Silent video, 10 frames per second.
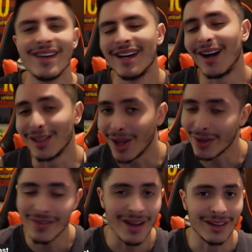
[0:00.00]
A lot
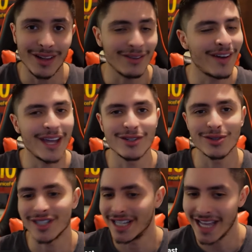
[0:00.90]
of haters were
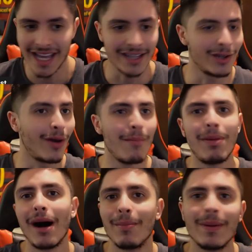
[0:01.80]
saying, hey,
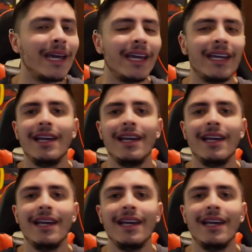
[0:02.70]
Mbappe,